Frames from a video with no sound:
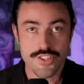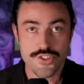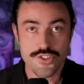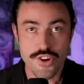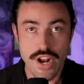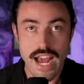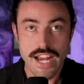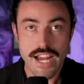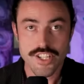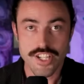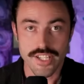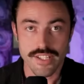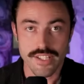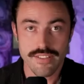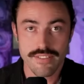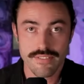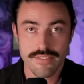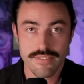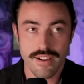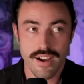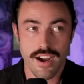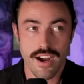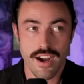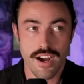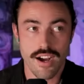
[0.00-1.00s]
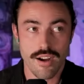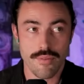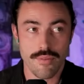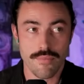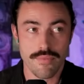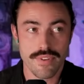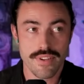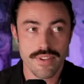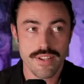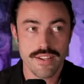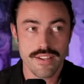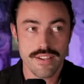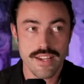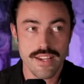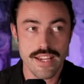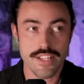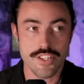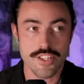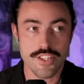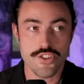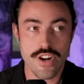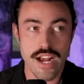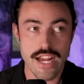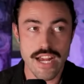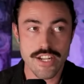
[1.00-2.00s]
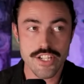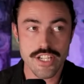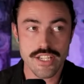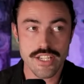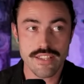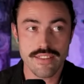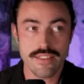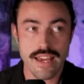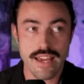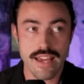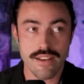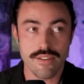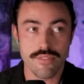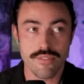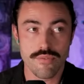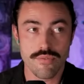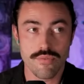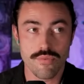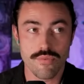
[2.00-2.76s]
It's tragic. Um, it's tragic that